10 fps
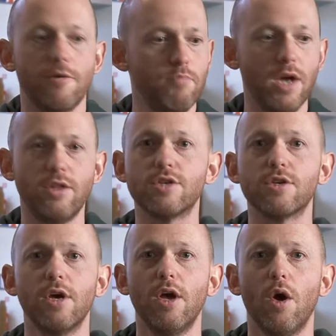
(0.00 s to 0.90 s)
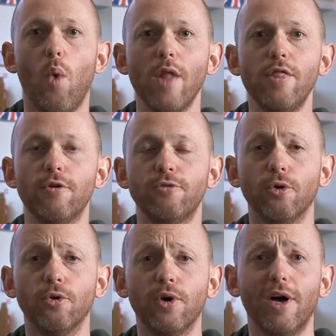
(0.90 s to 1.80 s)
I've made this
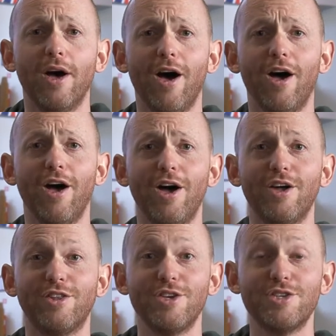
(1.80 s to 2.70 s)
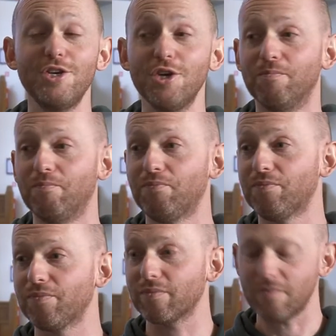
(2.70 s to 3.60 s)
wonderful decision.
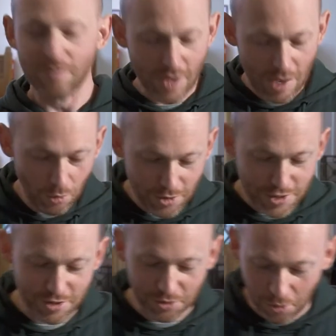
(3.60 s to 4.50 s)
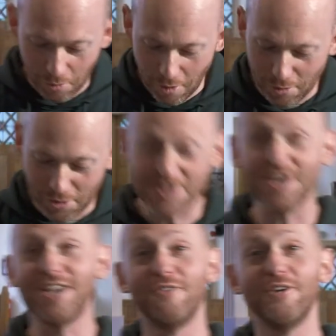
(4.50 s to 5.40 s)
And what we
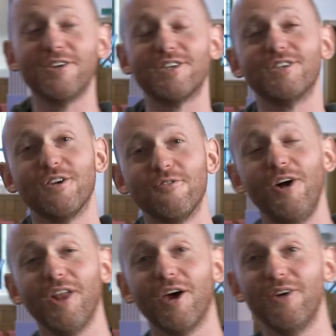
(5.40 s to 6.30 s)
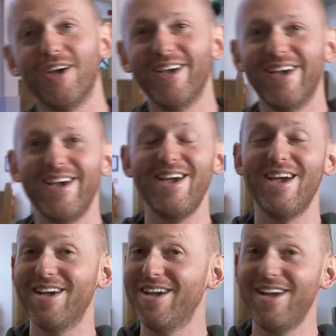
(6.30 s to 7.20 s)
see in the verses that follow,
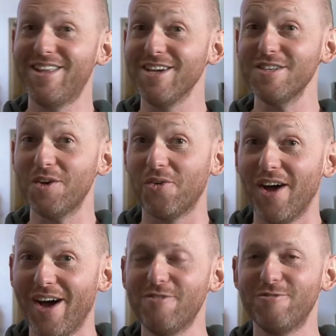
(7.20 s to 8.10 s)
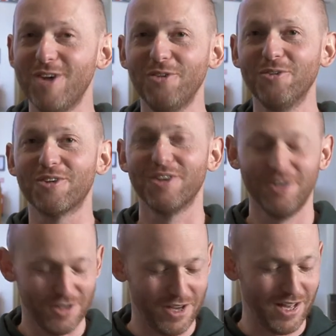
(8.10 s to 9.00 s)
it doesn't quite unfold
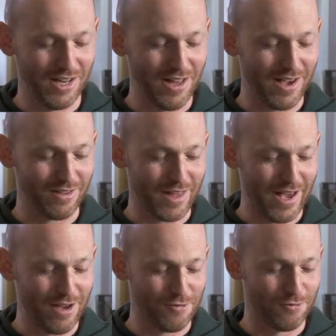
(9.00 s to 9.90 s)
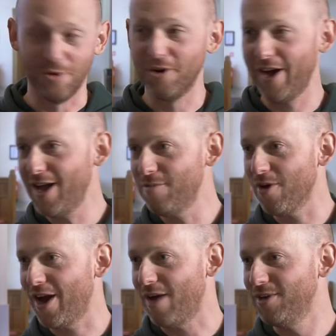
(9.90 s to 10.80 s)
like that for
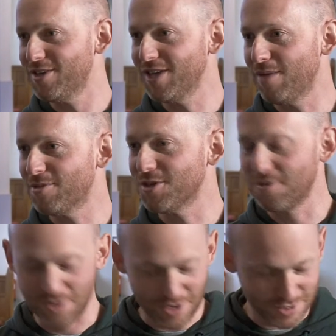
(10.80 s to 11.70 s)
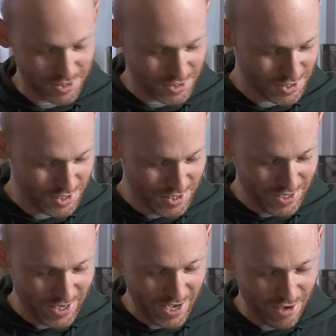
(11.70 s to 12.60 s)
Abraham. Listen up to verses
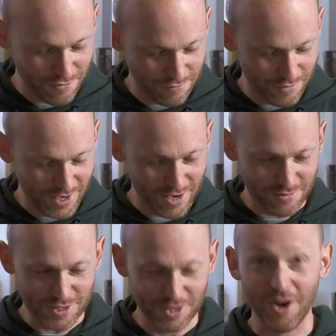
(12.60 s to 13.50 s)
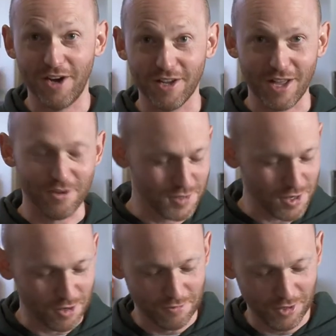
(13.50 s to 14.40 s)
5 to 9. Again,
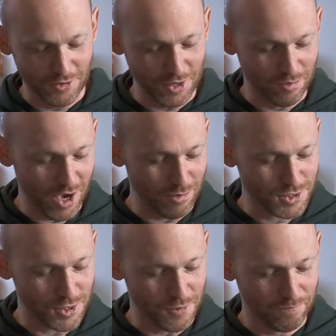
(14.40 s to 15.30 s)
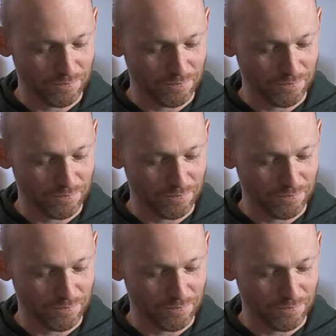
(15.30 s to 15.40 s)
obviously you can follow in the Bible too.